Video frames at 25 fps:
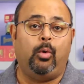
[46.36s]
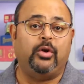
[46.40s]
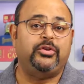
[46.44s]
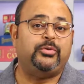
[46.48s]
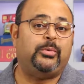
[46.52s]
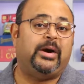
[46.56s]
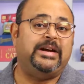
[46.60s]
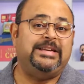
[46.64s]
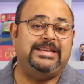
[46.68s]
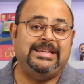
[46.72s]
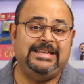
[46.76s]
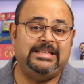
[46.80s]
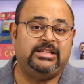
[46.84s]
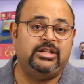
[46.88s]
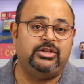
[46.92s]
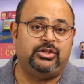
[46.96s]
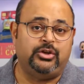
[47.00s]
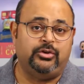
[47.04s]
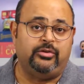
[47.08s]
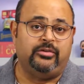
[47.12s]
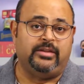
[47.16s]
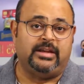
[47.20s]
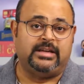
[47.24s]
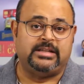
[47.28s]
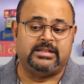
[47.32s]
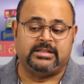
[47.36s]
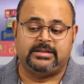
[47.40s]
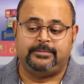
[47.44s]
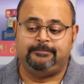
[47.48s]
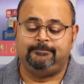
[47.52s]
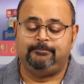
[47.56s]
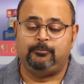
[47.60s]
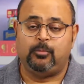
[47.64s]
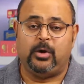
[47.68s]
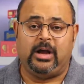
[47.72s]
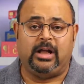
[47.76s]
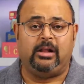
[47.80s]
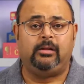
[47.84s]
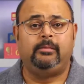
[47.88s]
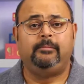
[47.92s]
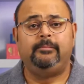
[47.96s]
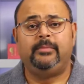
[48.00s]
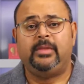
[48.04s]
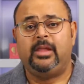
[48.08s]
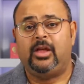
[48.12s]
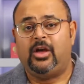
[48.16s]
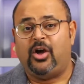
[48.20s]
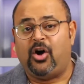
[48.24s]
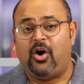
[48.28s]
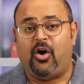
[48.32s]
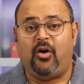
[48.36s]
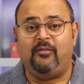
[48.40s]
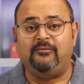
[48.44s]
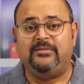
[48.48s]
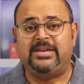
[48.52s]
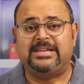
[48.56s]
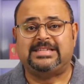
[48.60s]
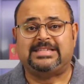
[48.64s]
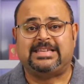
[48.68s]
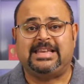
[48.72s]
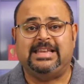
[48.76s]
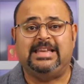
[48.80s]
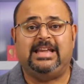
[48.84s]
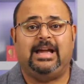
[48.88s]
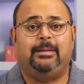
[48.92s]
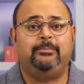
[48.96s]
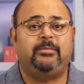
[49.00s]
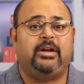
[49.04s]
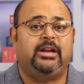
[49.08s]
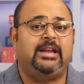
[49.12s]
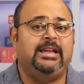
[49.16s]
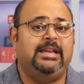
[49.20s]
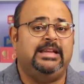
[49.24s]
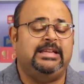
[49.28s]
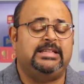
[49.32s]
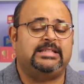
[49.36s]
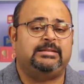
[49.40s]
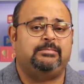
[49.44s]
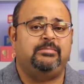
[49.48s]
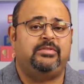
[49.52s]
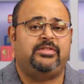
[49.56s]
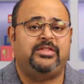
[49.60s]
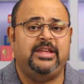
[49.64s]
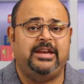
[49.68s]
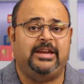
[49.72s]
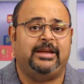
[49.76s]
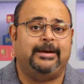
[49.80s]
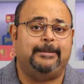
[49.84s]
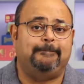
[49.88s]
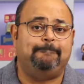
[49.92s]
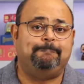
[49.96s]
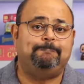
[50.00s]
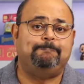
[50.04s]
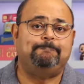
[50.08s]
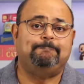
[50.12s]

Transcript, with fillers: what do I need to do this? Well, obviously I'm going to need some thinner.